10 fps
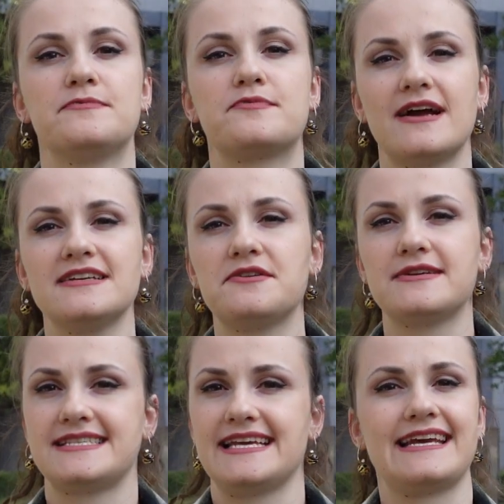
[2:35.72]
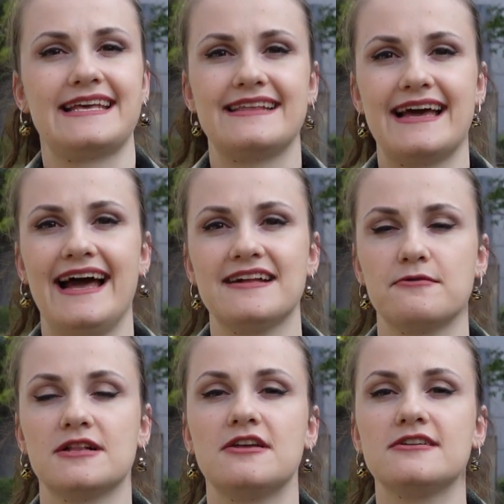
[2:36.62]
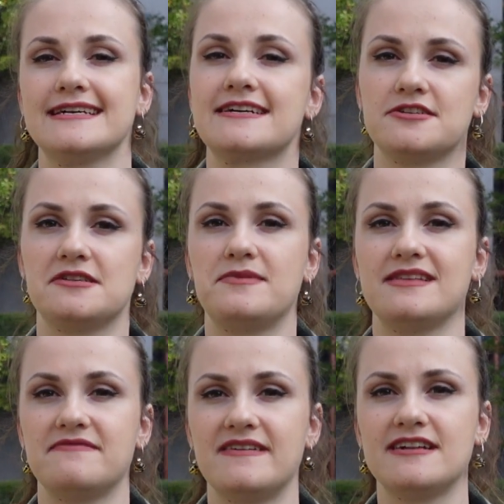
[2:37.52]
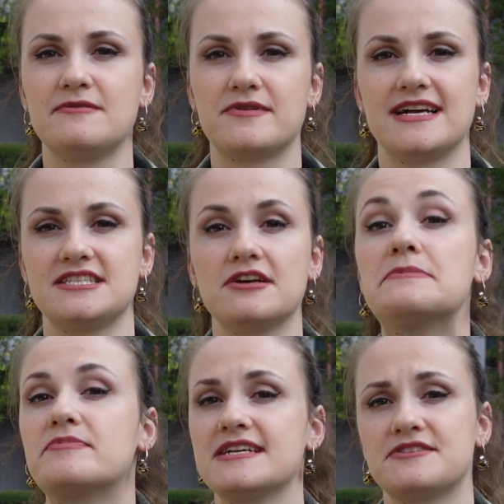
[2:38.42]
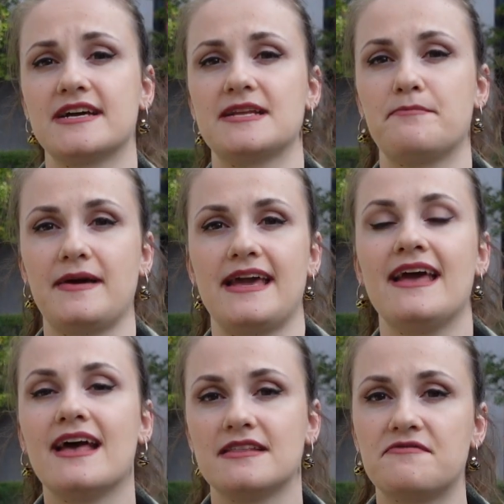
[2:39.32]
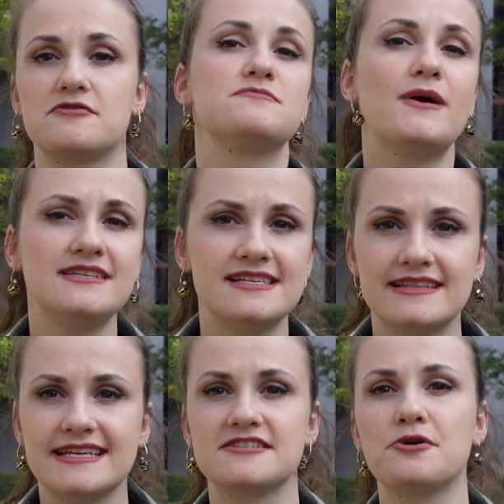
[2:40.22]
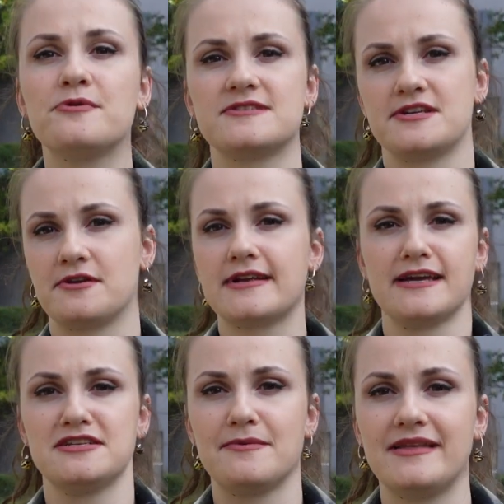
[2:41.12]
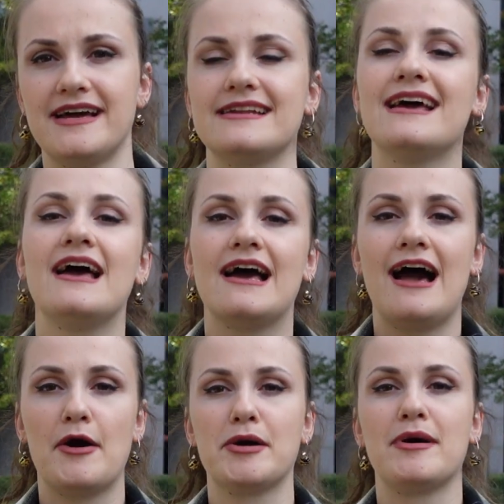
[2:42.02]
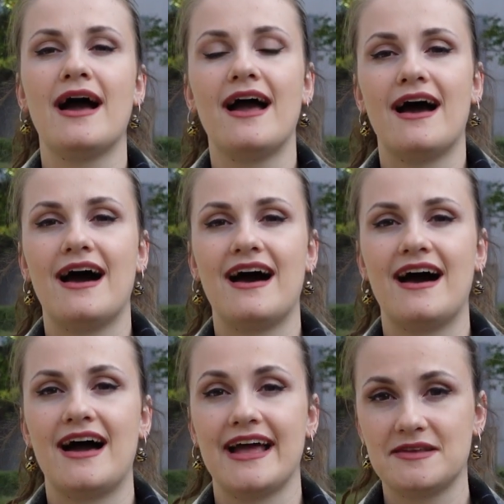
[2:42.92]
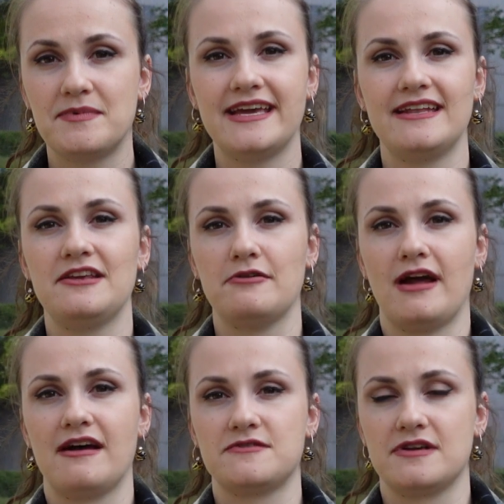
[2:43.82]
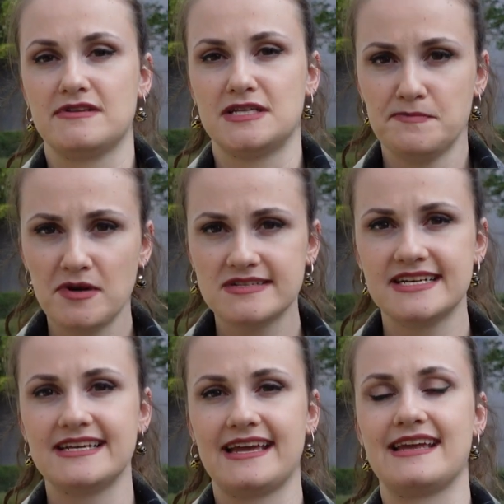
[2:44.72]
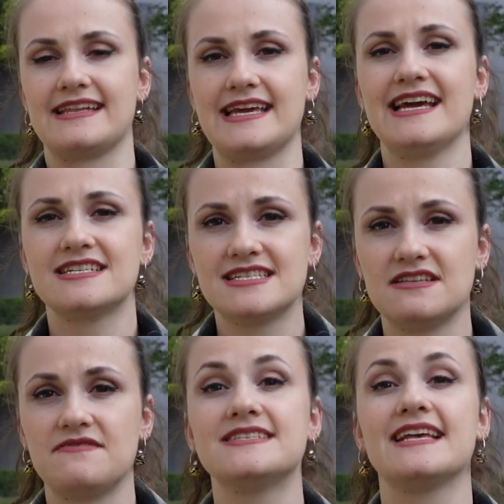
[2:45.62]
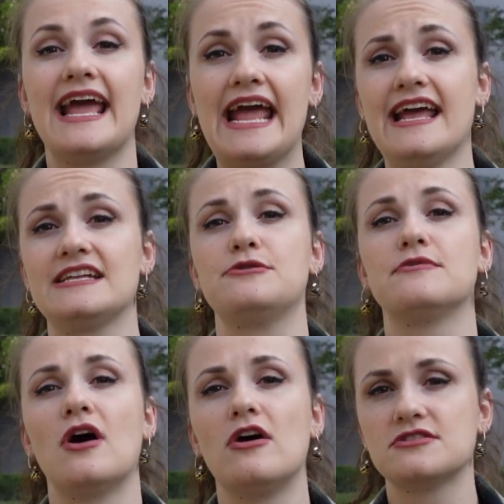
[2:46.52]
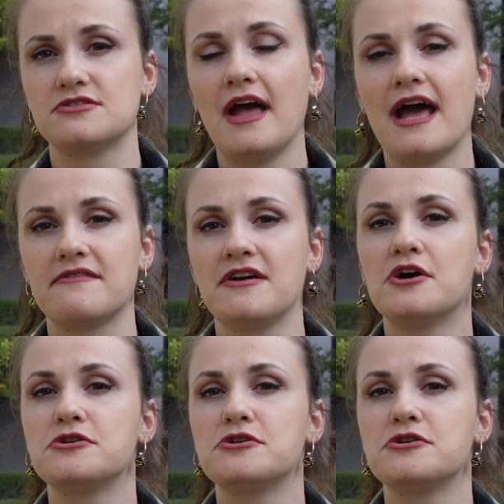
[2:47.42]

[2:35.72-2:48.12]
the price you're seeing in the ad will not actually be the final price, not the price you're gonna pay the first month at least. Obviously, you'll catch up then. However, at the beginning, you'll have to give the deposit and the agency fees, and you will also have